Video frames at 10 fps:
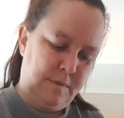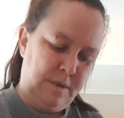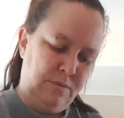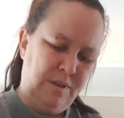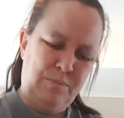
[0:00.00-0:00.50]

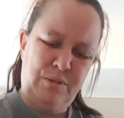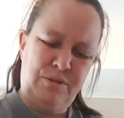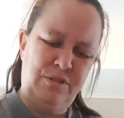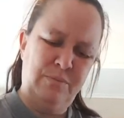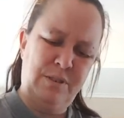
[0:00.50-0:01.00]
I don't want to put
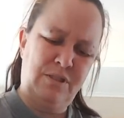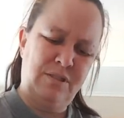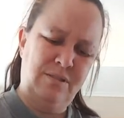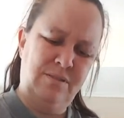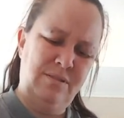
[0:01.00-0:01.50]
too much
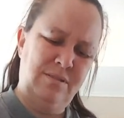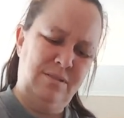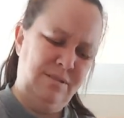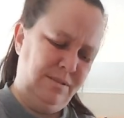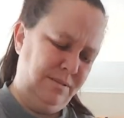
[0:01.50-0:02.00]
because,
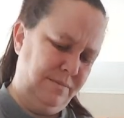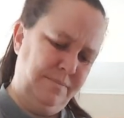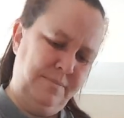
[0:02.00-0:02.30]
you know,